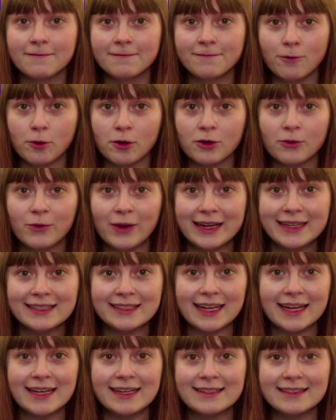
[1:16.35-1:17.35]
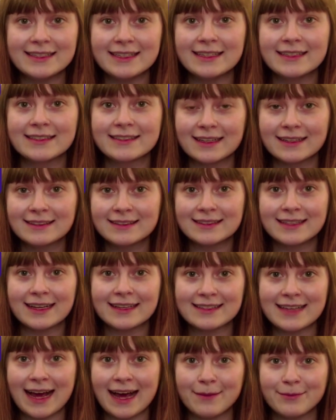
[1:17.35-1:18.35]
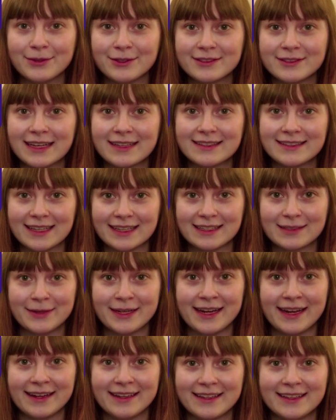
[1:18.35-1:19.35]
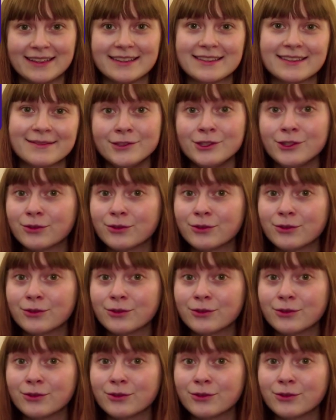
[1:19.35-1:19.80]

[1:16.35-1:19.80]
4 white daisies, 6 apples, and 6 bananas.